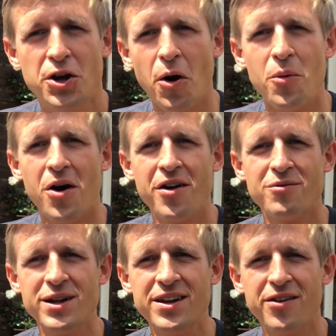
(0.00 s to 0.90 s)
go
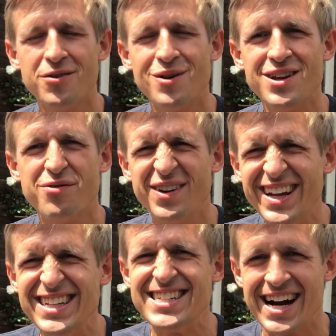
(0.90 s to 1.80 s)
on when you're
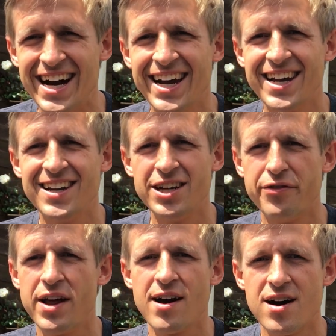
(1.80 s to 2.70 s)
feeling tired and
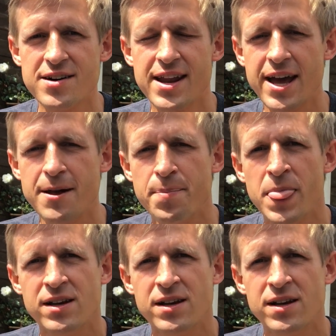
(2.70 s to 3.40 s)
you've had a hard day.